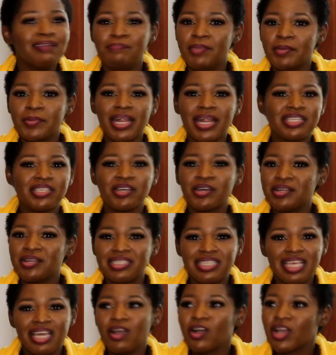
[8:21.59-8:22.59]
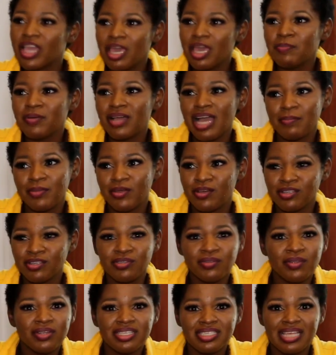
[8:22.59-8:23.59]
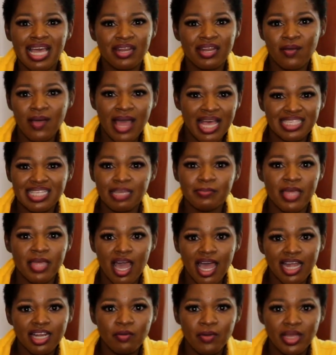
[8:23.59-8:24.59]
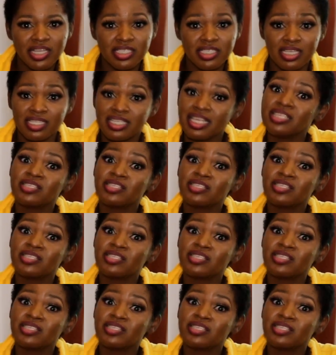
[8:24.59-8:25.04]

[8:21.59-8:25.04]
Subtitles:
Big Brother is not going to say, okay, Ebuka, because, you know, this guy, don't ask him the hard questions.